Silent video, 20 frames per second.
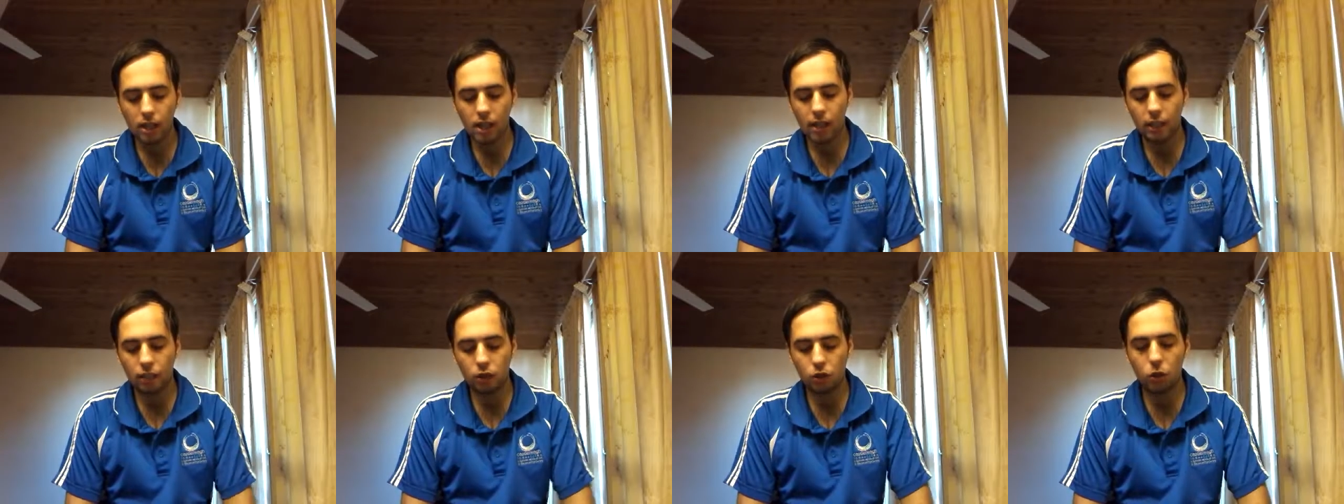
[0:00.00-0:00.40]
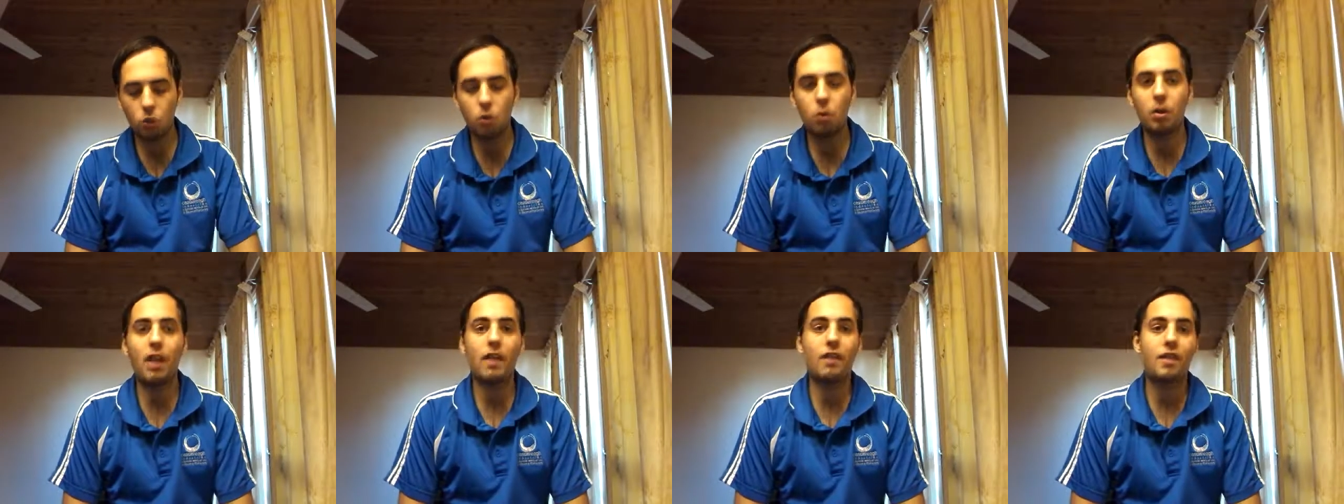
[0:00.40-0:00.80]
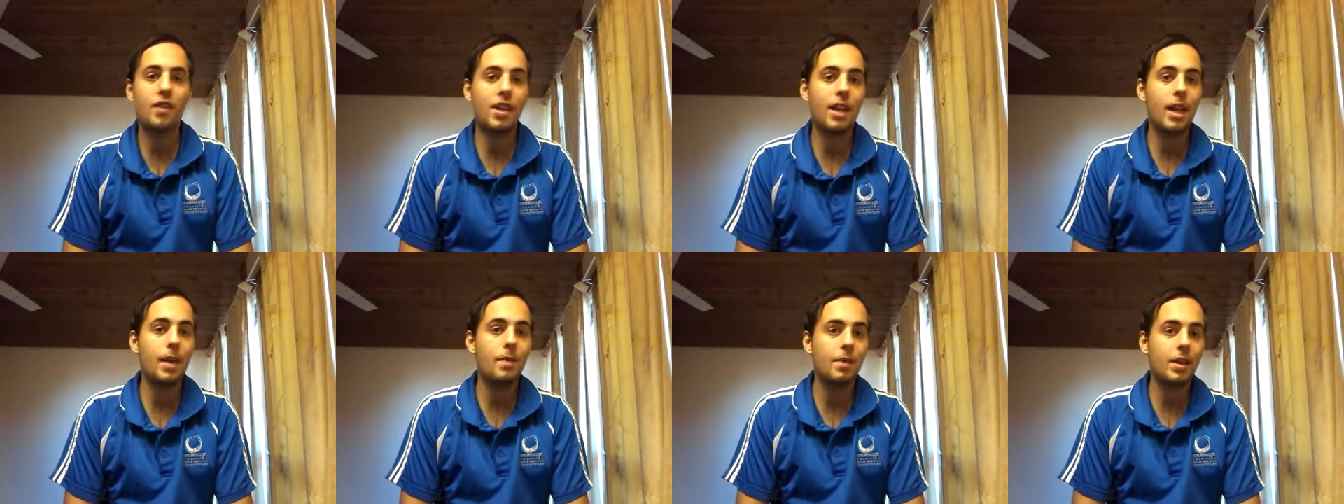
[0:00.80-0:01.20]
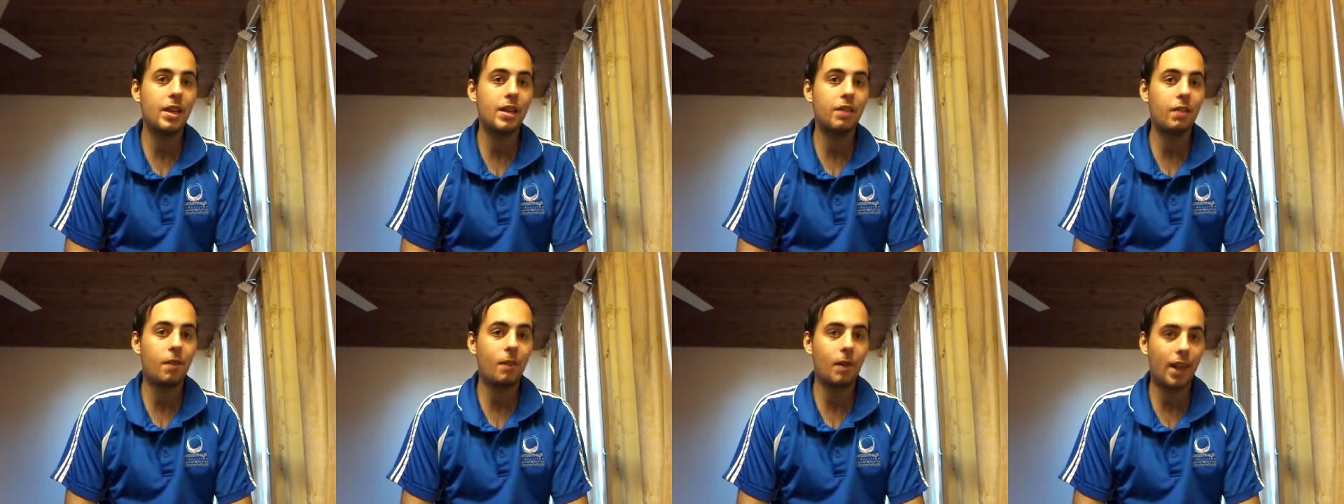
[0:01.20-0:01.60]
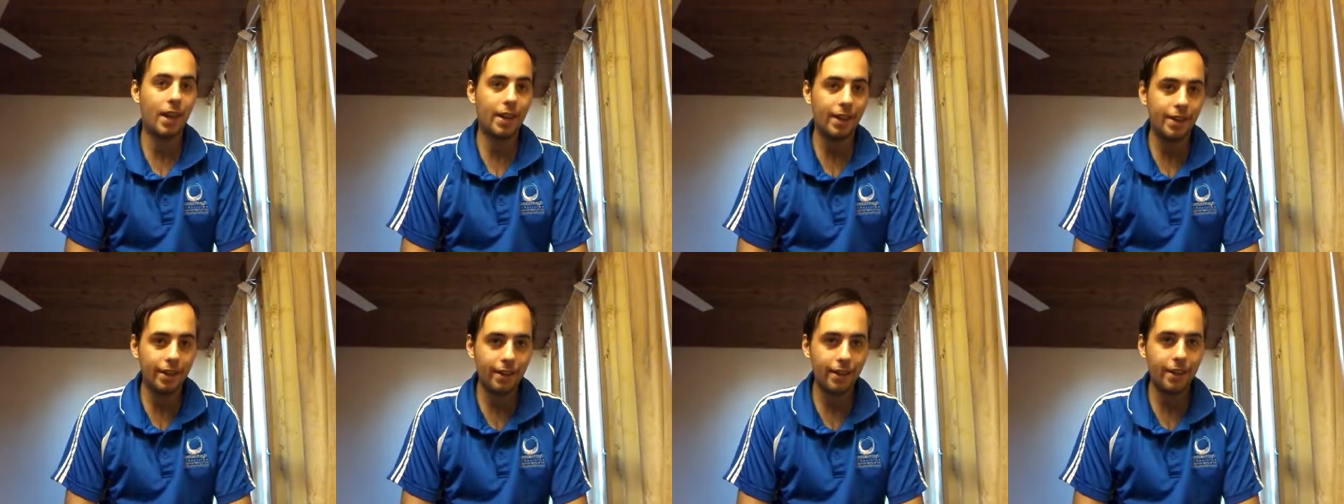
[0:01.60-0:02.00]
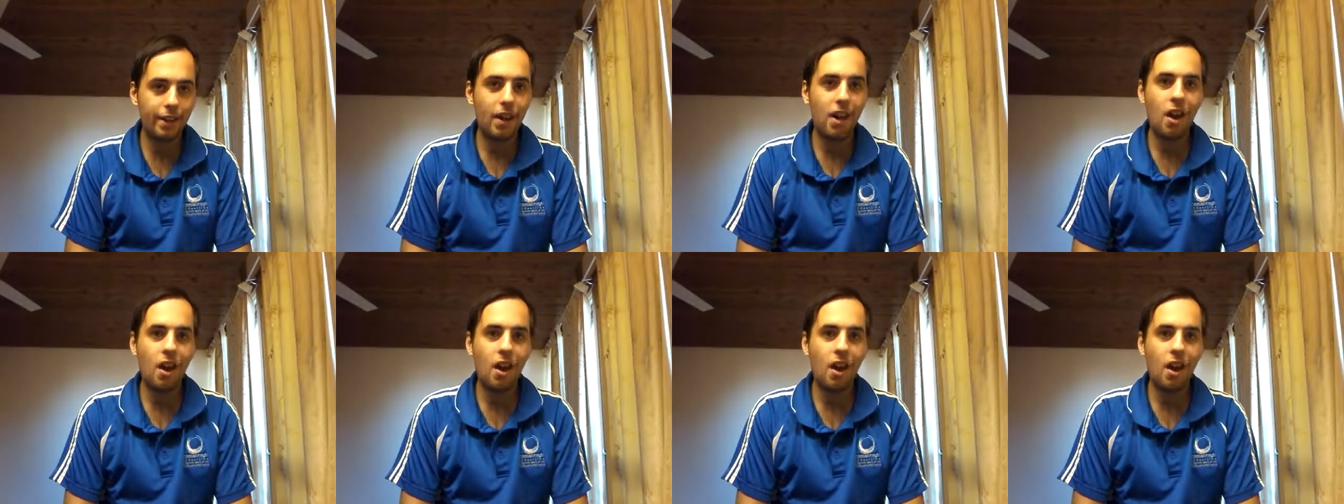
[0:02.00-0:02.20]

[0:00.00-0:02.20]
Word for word: It's called A Friend Like Me from Aladdin.